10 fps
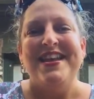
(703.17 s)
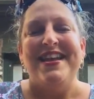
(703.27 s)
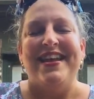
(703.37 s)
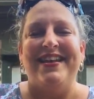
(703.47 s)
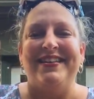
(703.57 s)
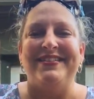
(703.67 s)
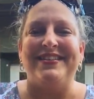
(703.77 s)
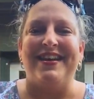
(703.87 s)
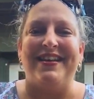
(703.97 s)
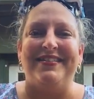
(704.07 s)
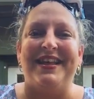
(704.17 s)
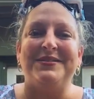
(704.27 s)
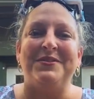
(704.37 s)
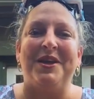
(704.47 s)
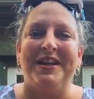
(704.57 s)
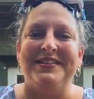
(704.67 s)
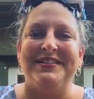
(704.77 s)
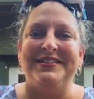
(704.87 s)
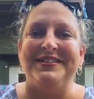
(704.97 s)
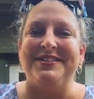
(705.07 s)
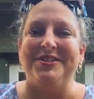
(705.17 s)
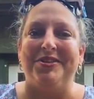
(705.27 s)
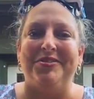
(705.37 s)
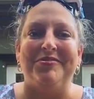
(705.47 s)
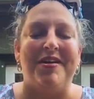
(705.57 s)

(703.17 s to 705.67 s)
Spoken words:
and that's what I intend to do.